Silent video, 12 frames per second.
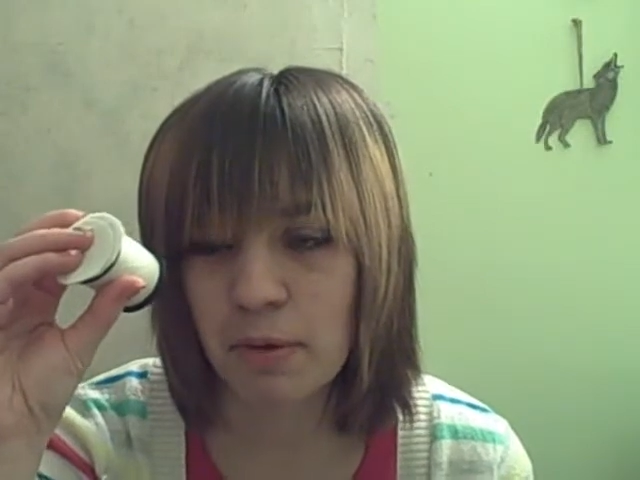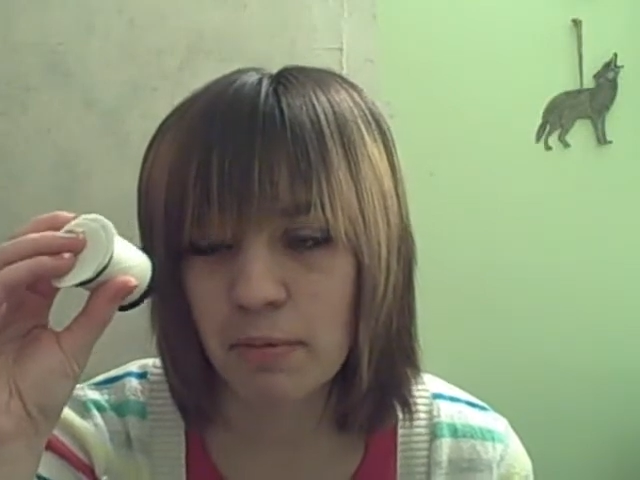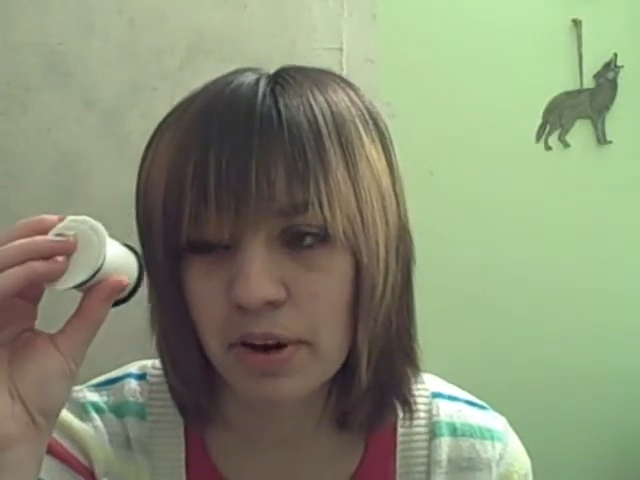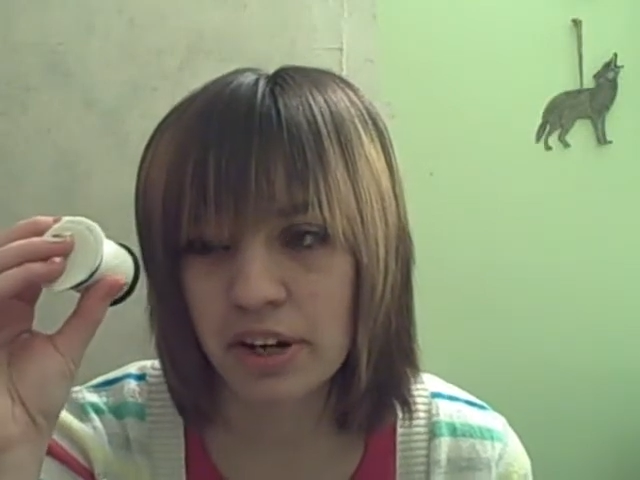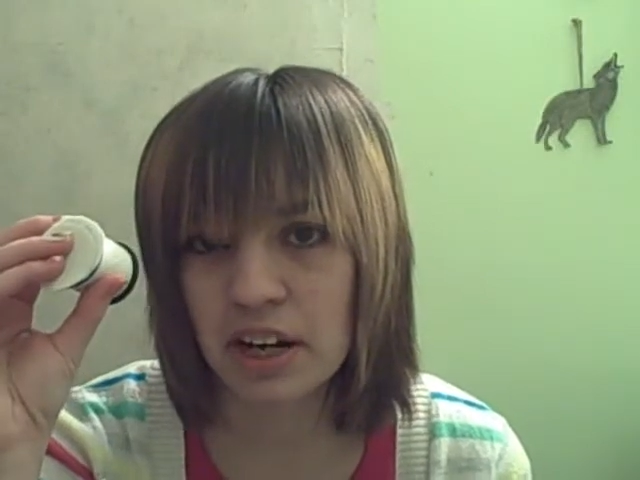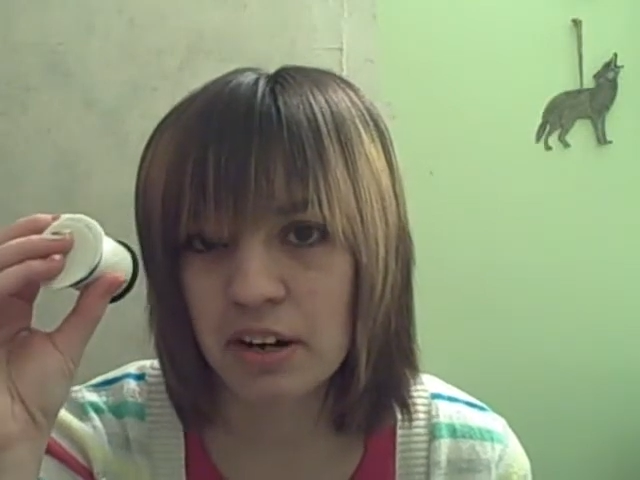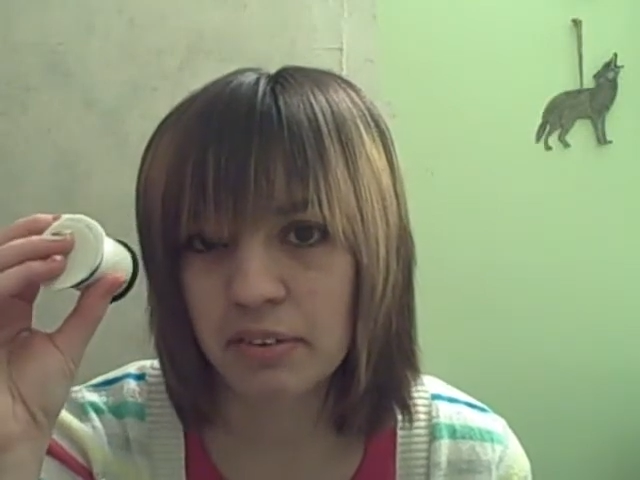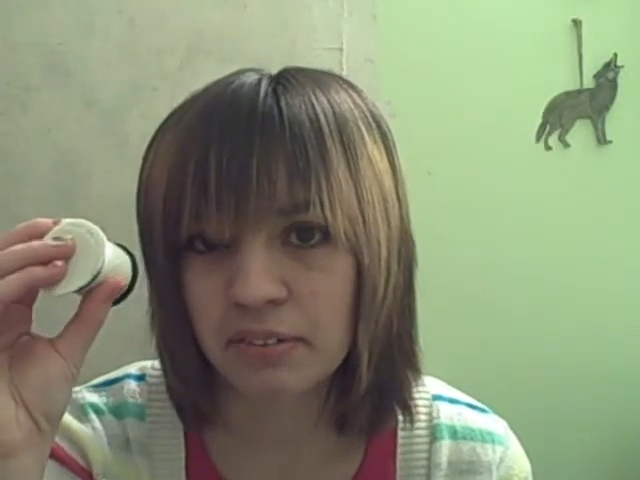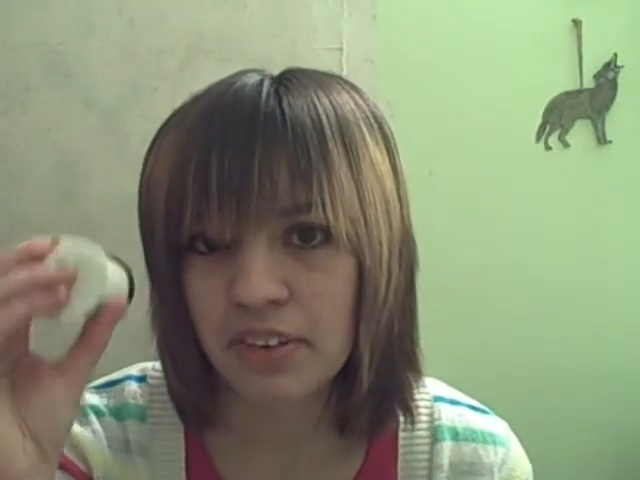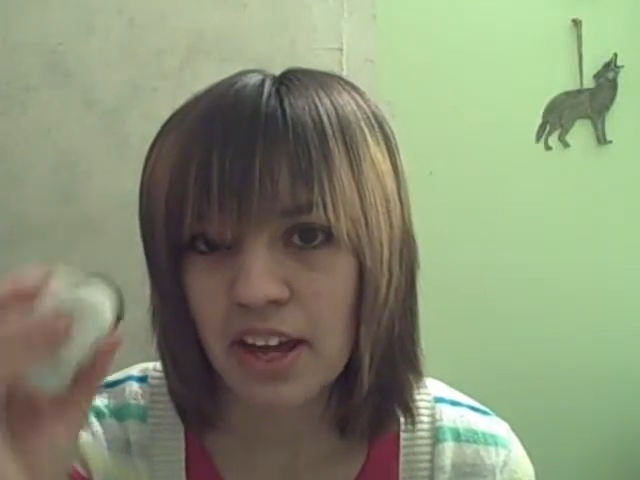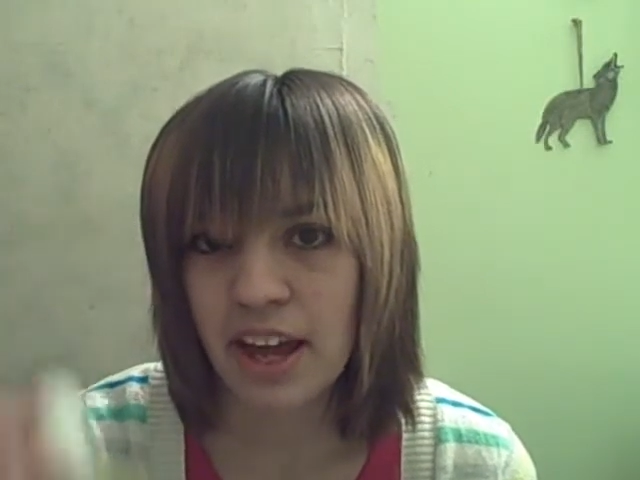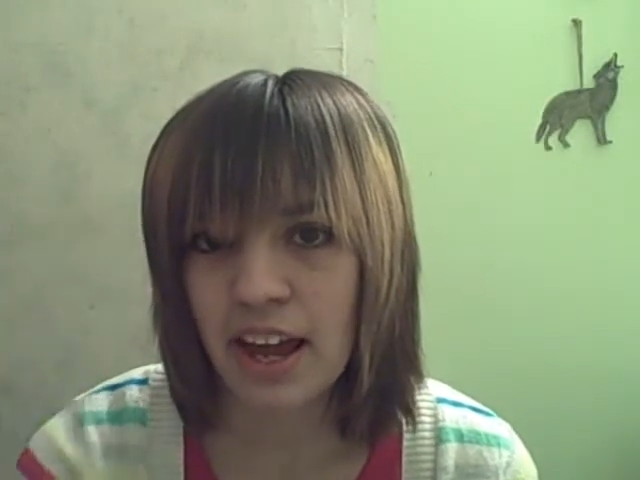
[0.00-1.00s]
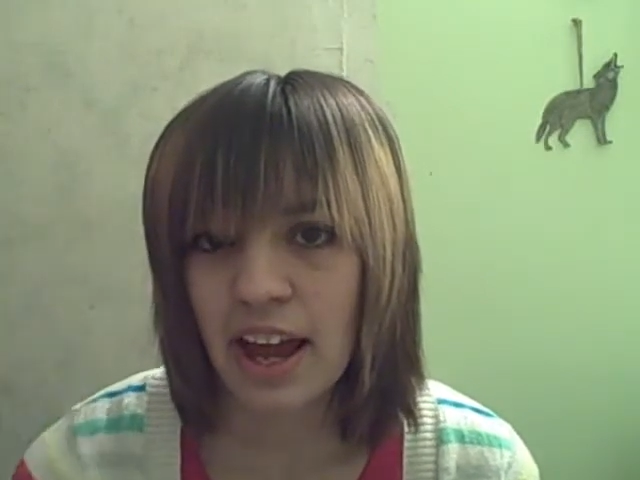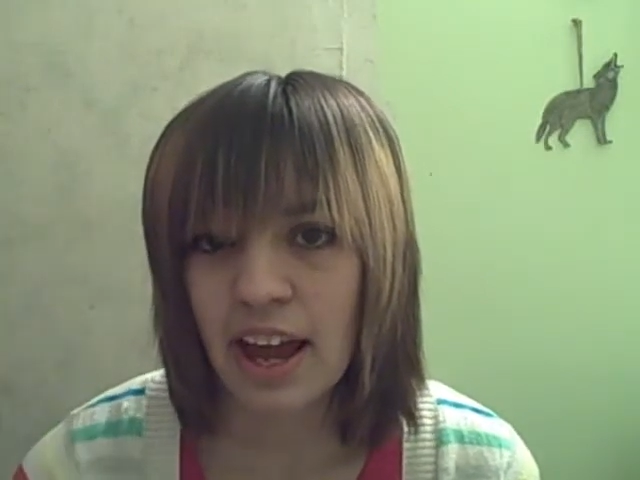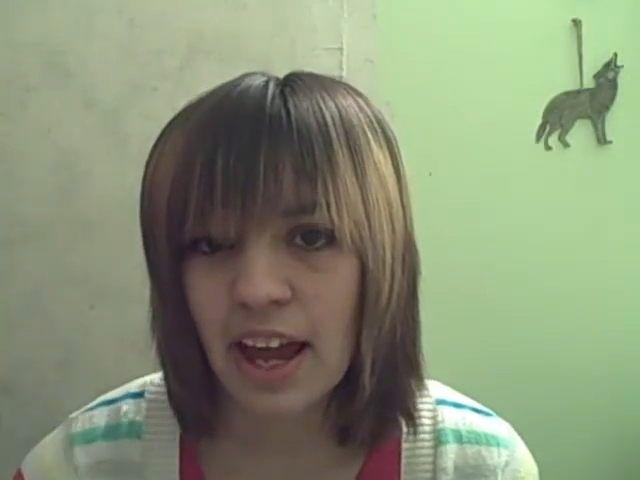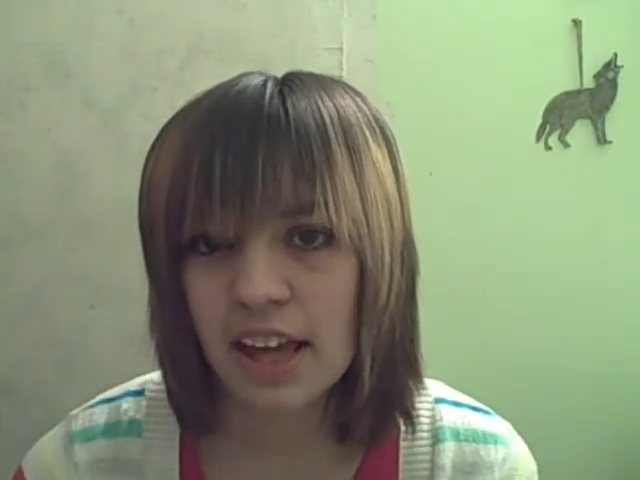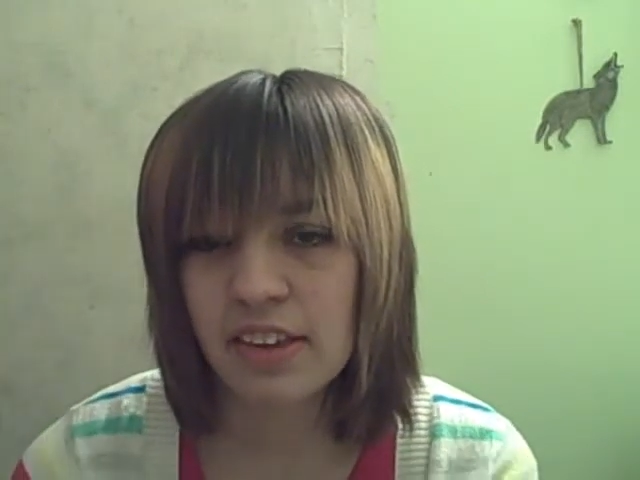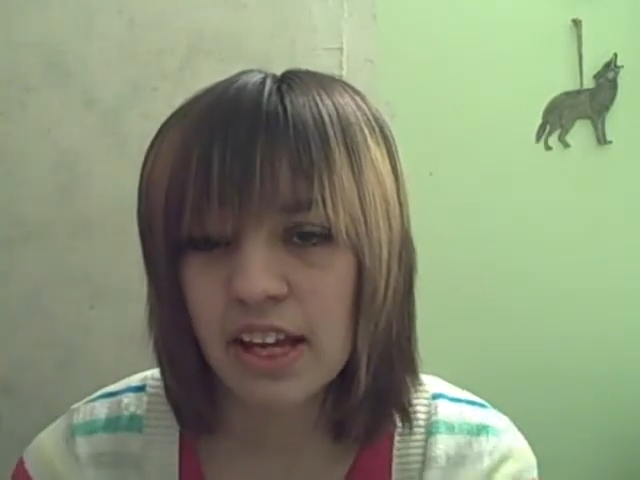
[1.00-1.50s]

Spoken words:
wanted. And